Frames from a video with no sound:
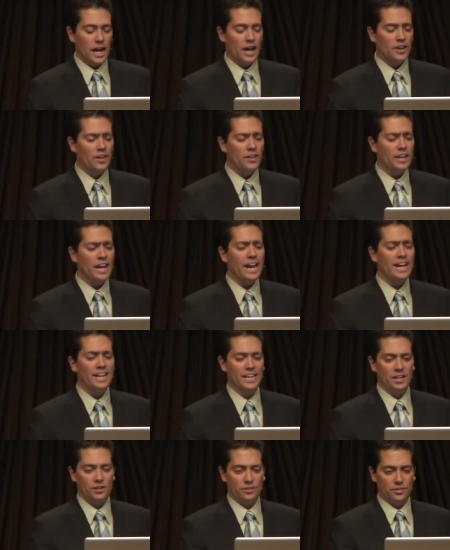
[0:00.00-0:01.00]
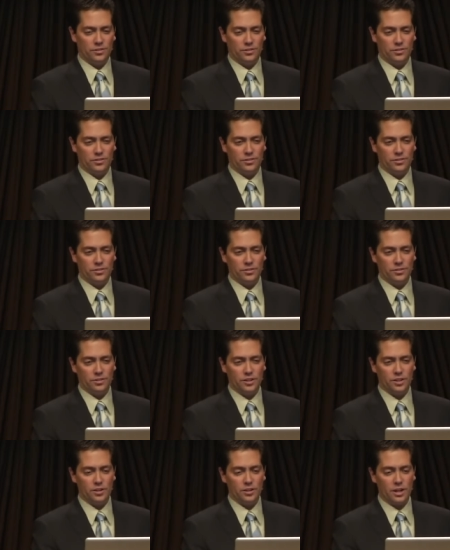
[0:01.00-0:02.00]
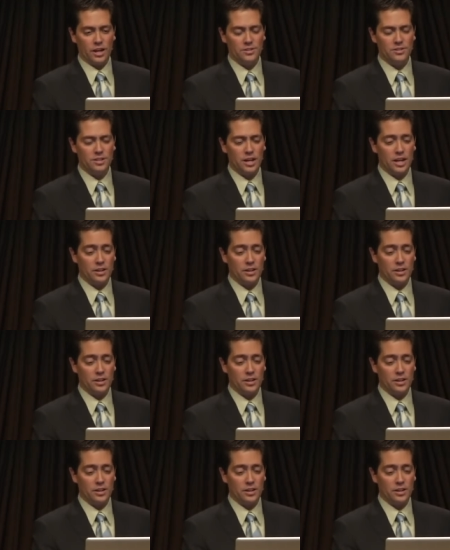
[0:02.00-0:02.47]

And in the 80s, as the,